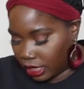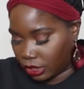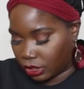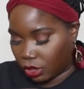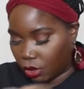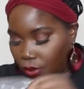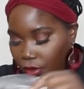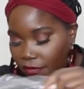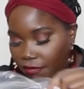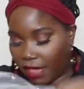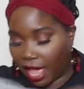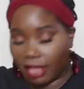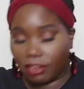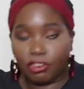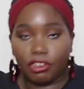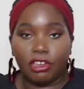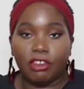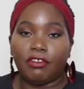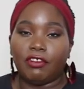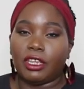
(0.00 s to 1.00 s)
So with
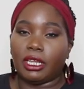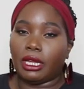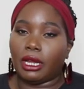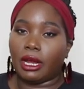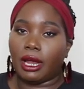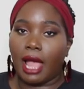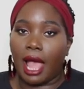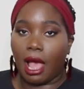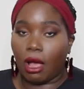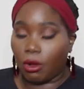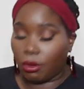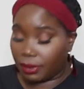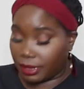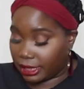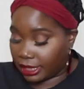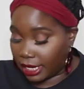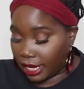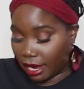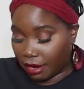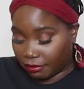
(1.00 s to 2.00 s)
Fashion to Figure, I
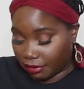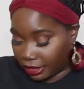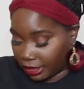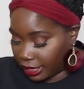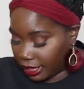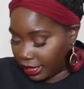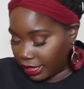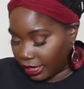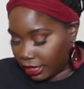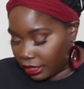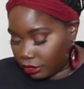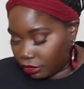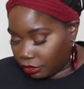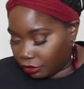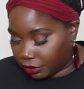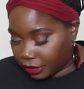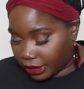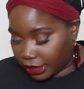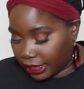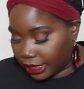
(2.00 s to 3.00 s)
always get everything in the
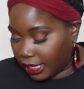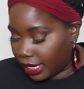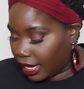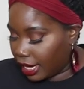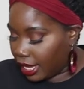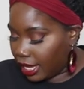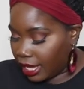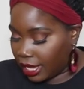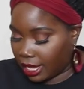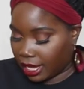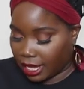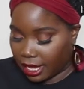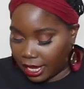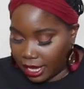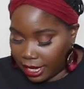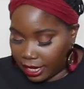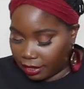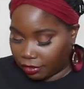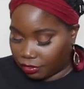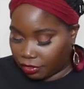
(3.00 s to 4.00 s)
three.
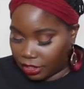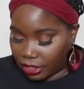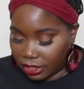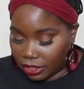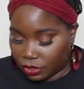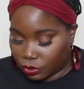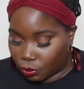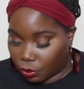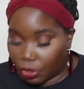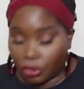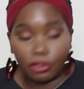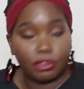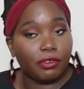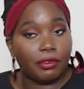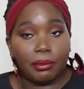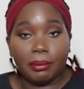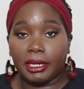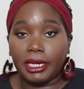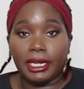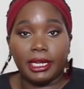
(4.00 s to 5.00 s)
It just works
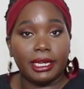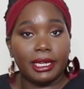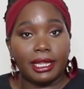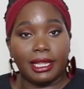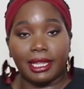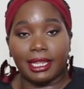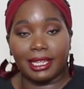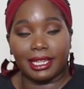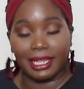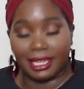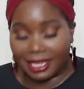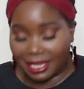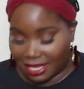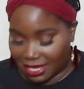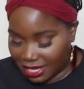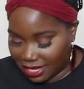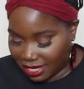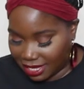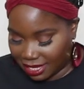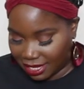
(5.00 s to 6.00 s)
for me.
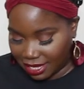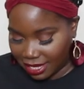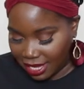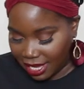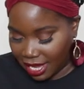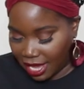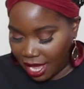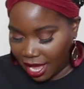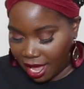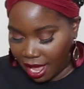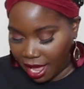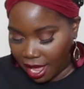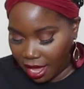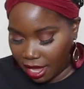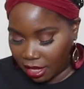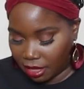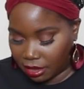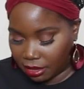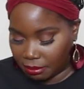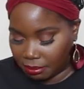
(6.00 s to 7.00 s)

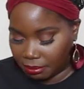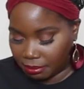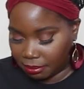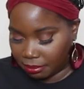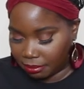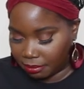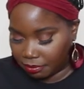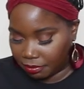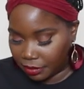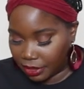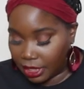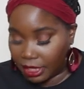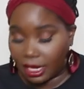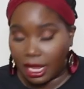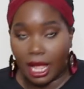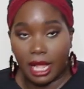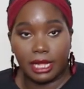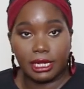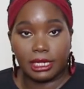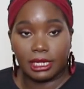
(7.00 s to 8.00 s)
um, their
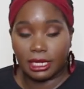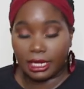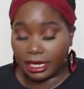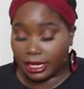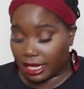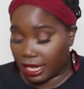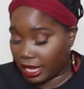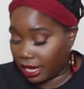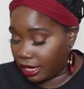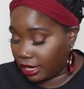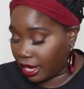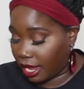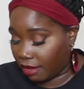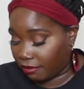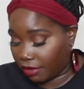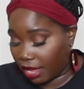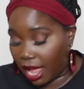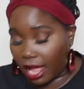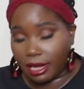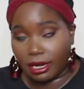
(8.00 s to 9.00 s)
cuts, again,
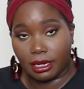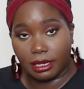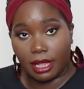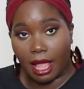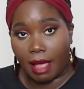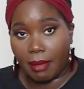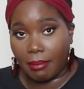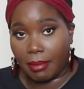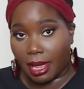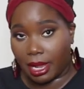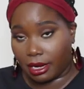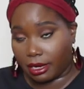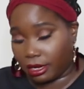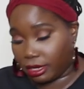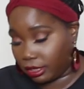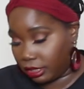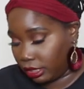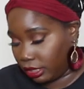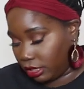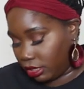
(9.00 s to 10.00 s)
have gotten a lot
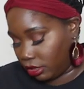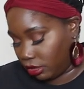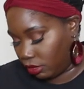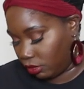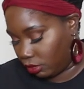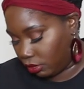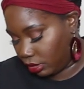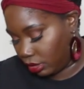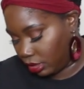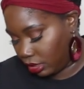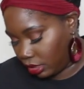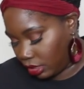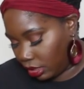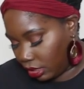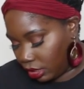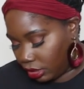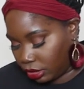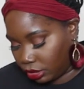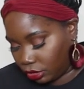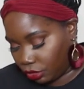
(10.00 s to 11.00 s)
better, so
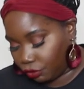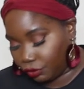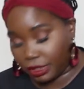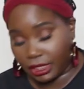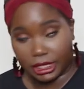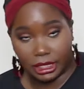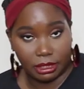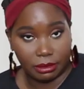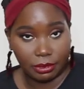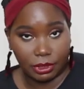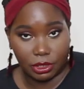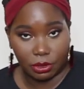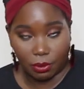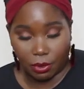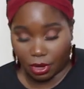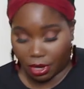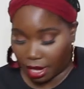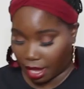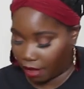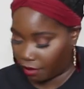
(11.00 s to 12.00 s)
the three seems to
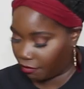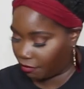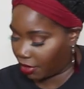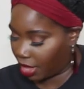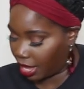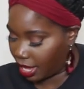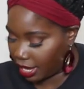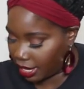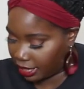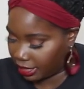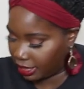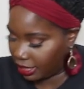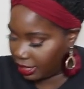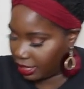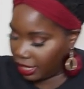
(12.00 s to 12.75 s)
work out fine.